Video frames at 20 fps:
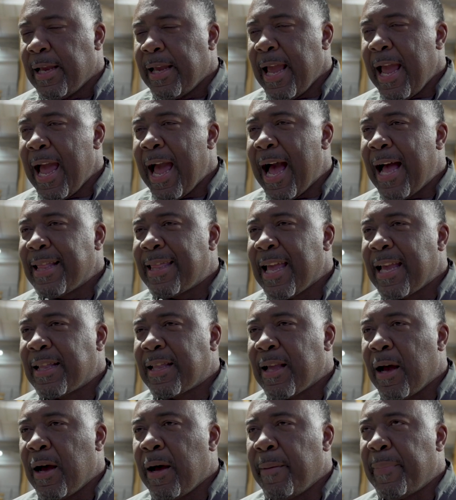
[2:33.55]
Yeah, I think
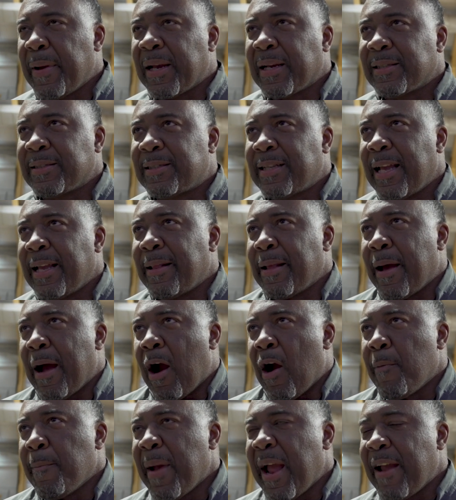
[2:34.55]
the biggest thing,
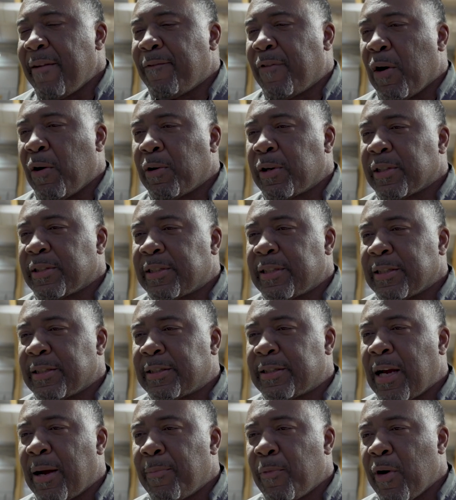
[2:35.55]
our main focus this
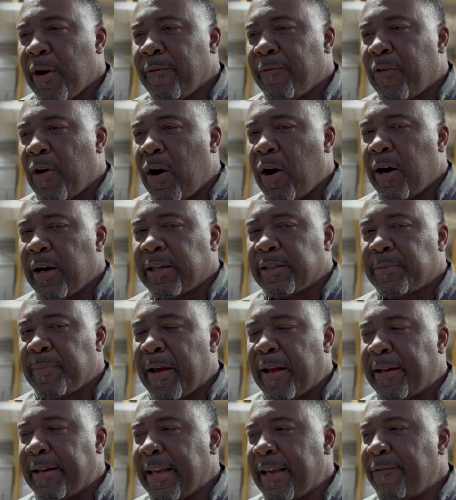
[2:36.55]
summer and fall has
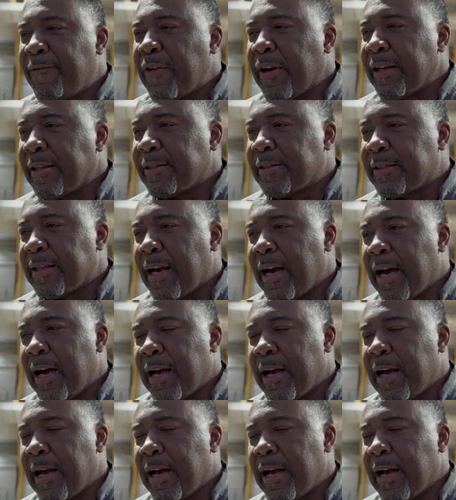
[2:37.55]
been defense.